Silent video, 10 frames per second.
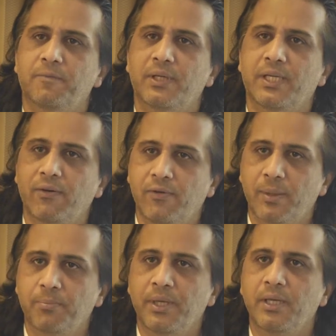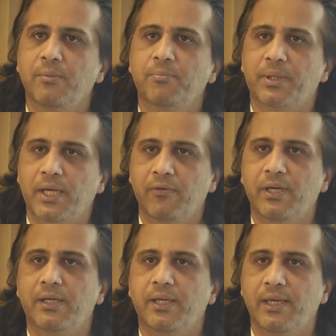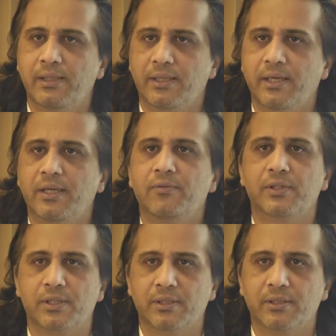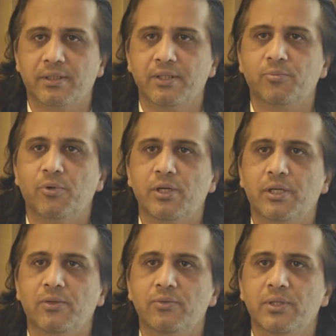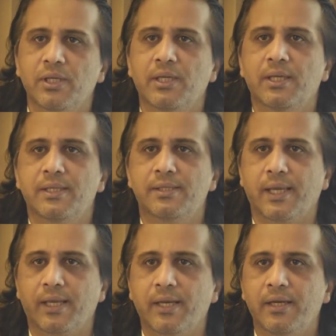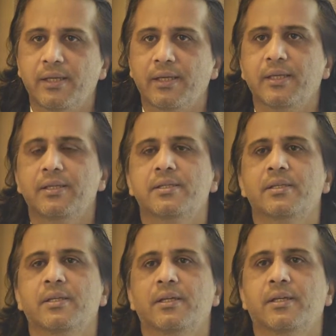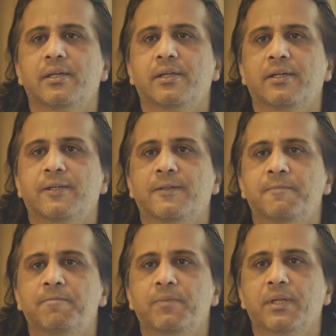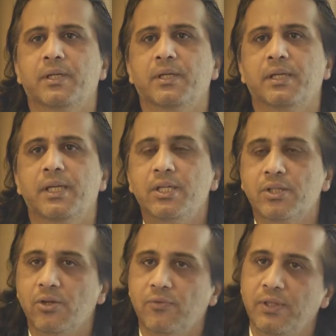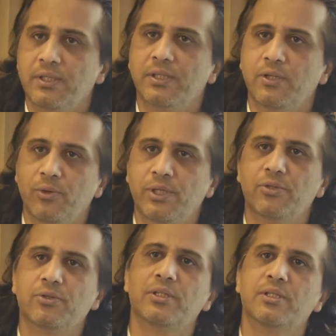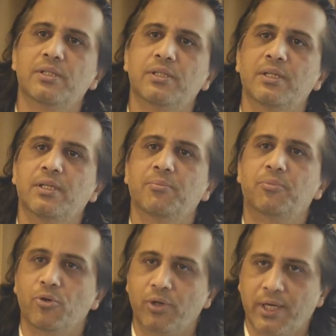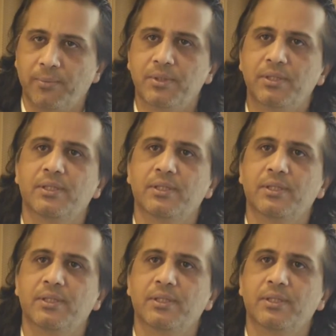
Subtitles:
developing private healthcare infrastructure in small towns. Second is creation of these new insurance programs